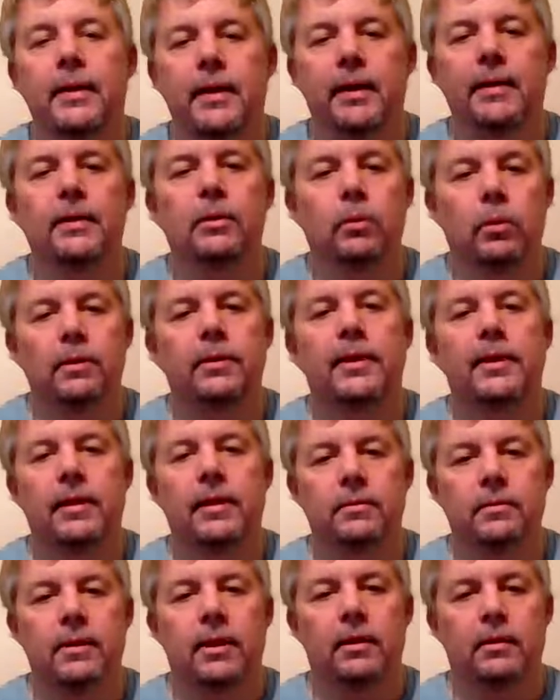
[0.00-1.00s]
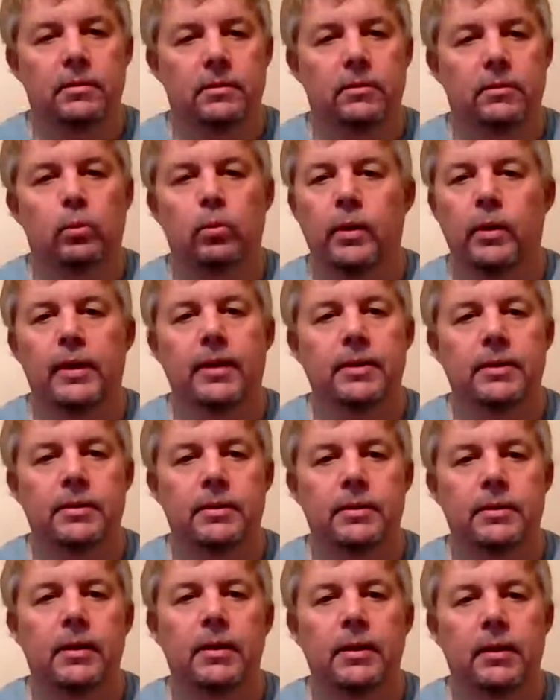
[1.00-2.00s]
$91,000 to wear
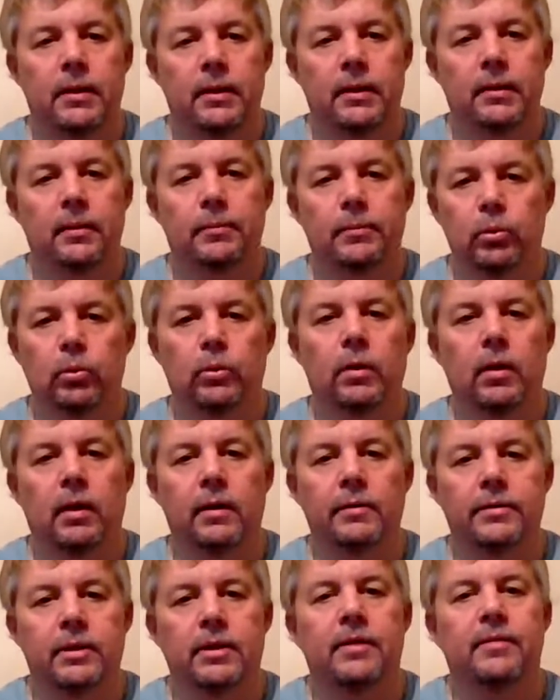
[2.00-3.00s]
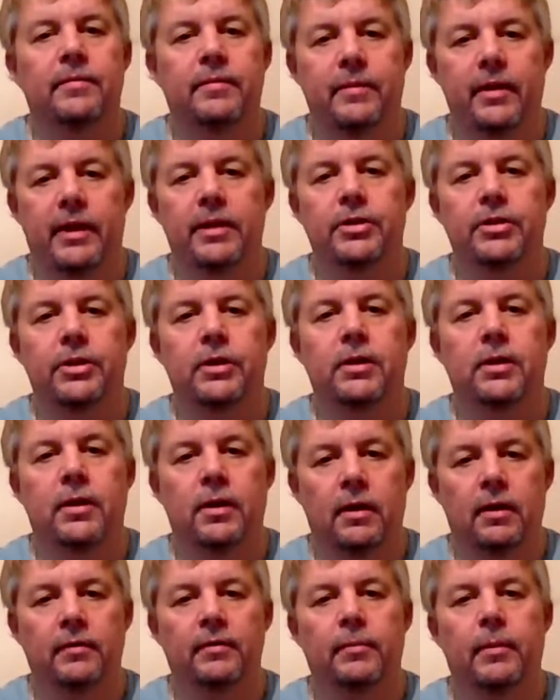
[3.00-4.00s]
these blue gloves in the invasion
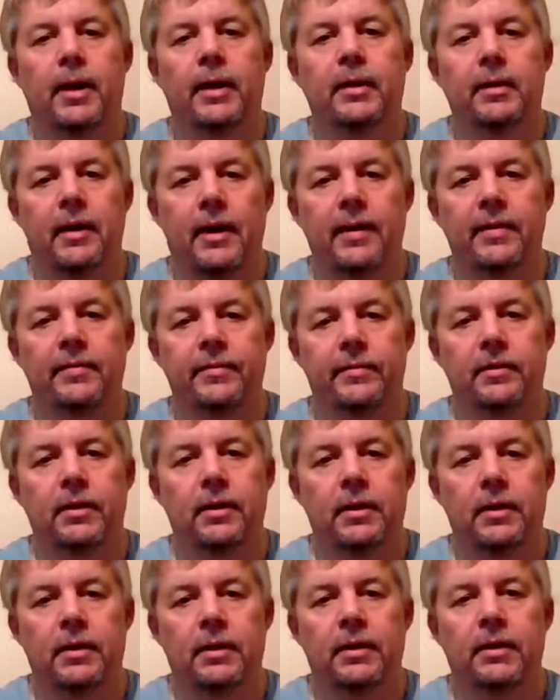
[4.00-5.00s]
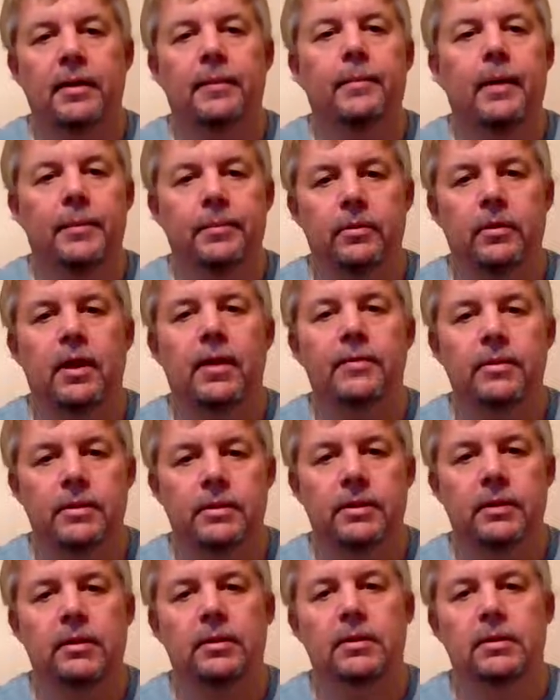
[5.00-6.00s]
of my life and my
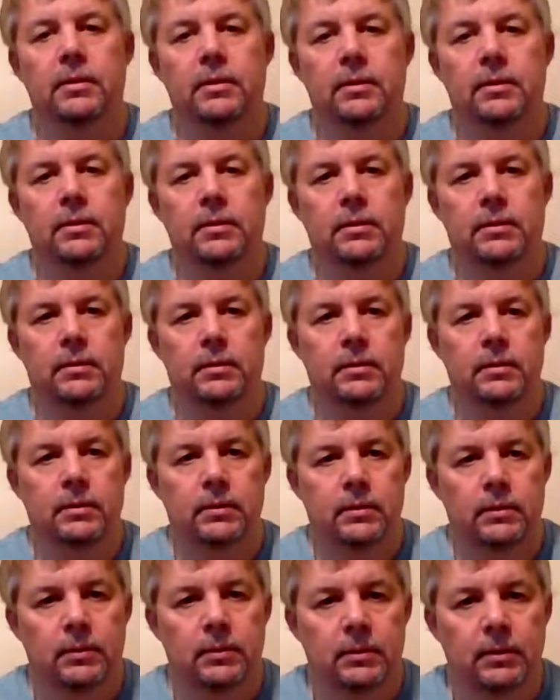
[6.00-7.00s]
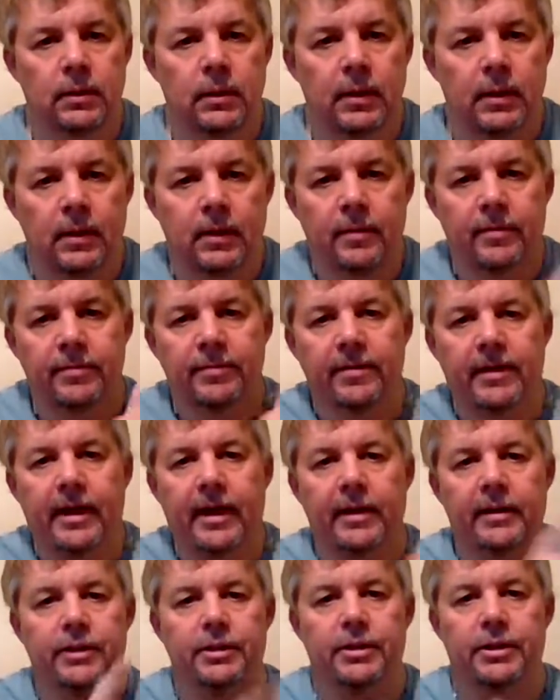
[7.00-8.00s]
privacy.
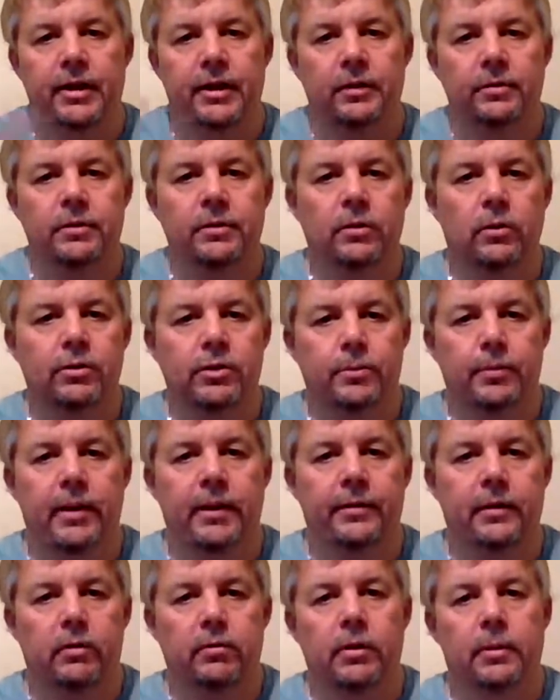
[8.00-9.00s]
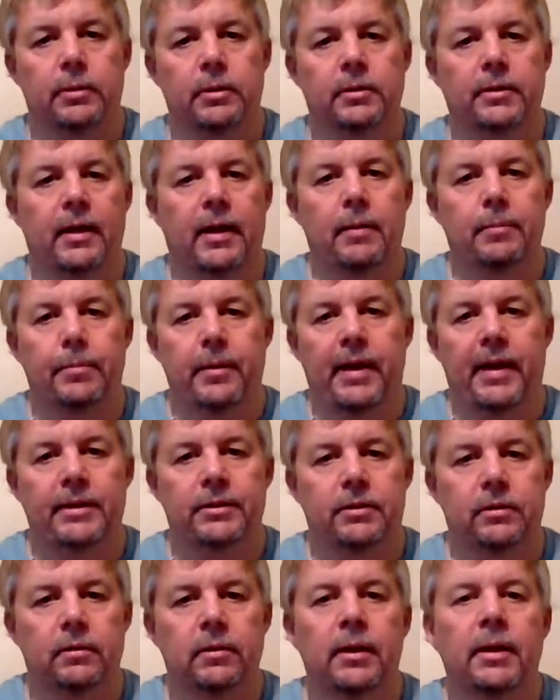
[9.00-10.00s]
Fanatic, degenerate, sociopath, and criminal Todd
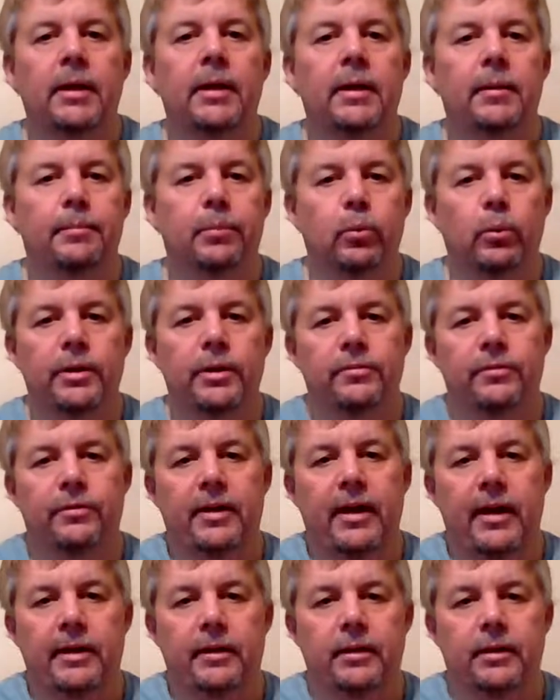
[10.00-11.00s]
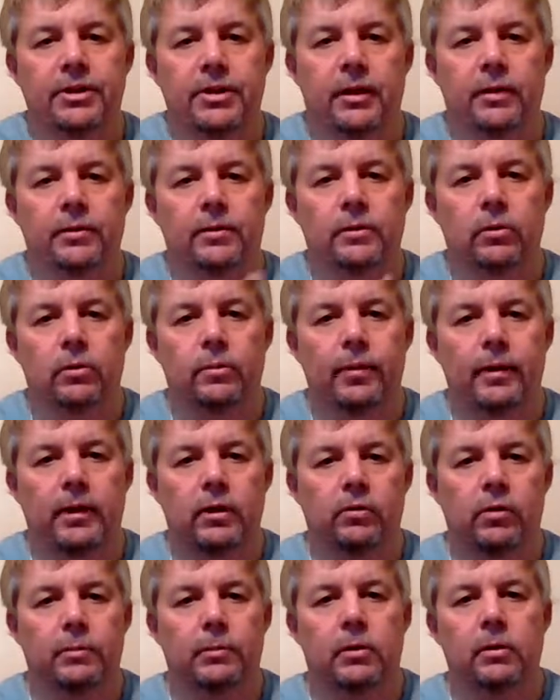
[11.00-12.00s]
Baxter employs fanatic, degenerate, sociopath,
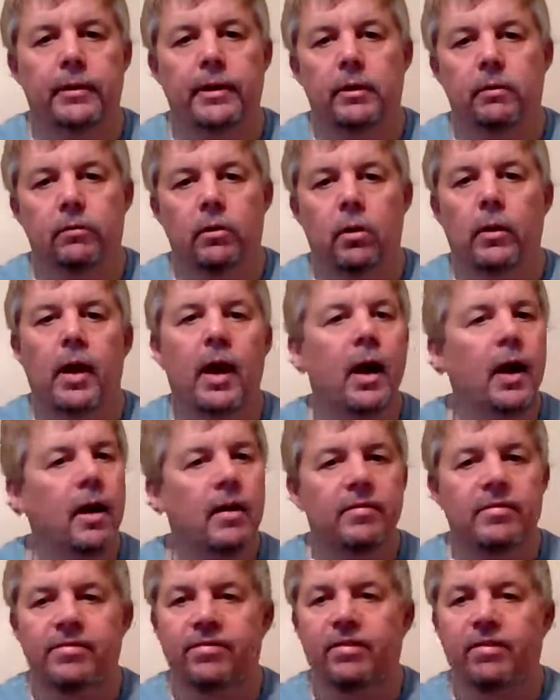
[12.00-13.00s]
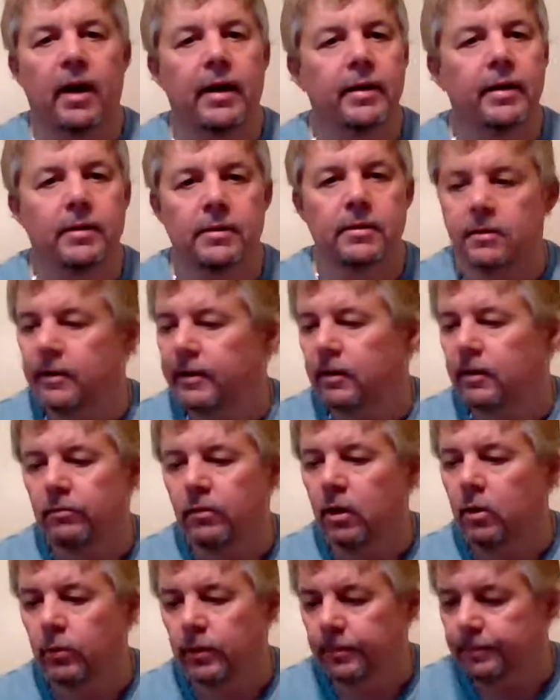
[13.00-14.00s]
and criminal Leila Roque. Fire this Leila
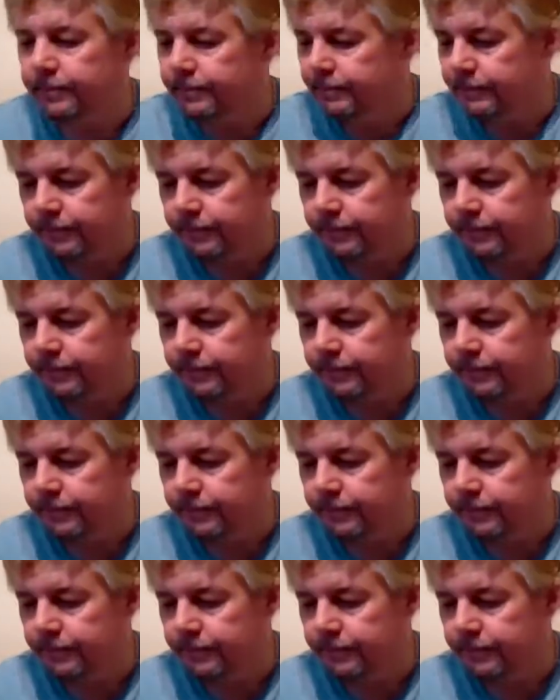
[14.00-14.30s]
Roque.